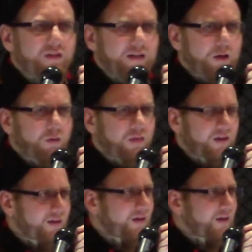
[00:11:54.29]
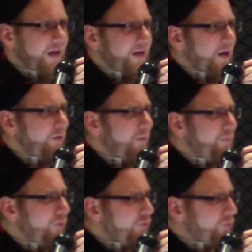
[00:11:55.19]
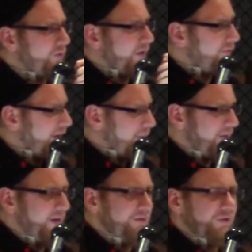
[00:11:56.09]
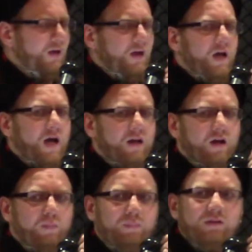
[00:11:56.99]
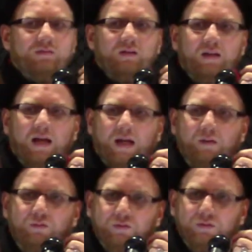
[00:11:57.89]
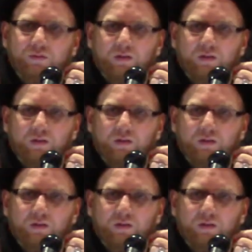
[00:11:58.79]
in our thinking and our approach with our families and in our personal lives.